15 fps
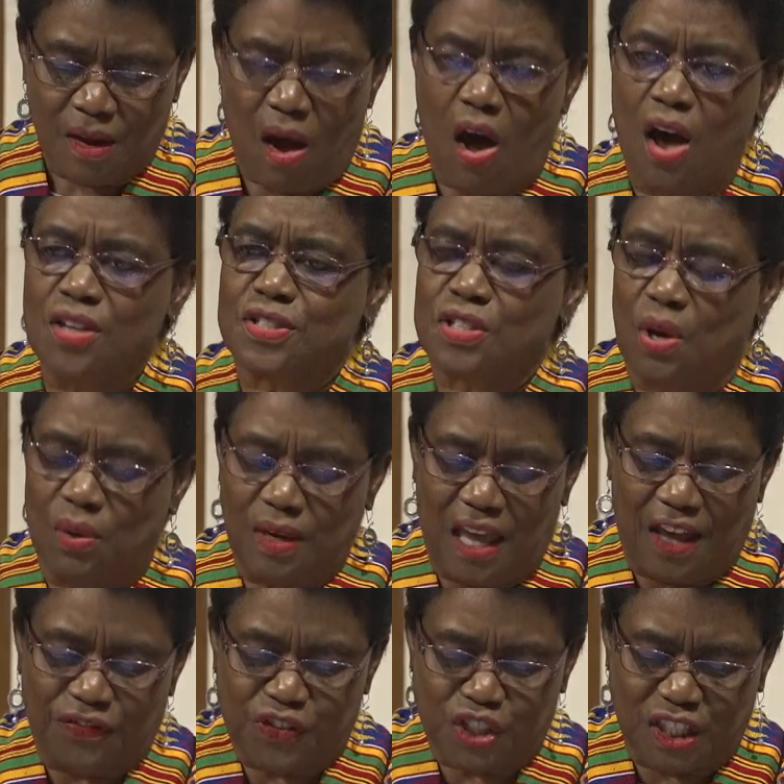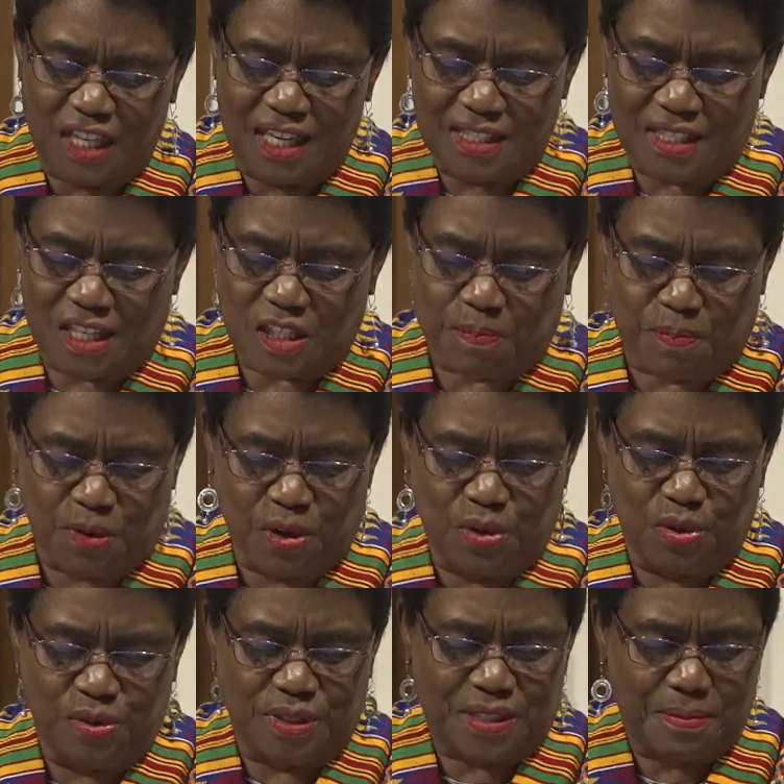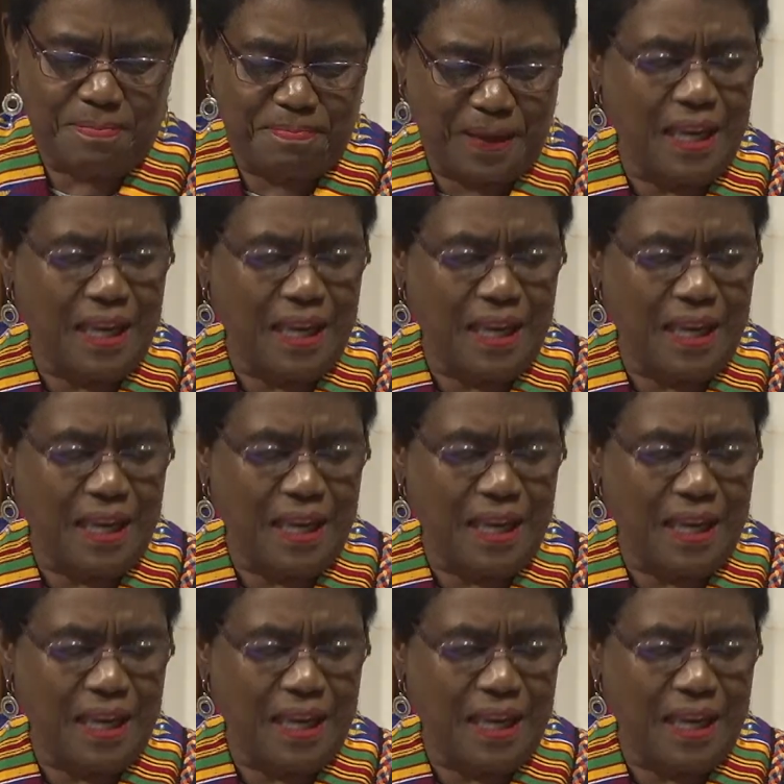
also left Jesus bruised,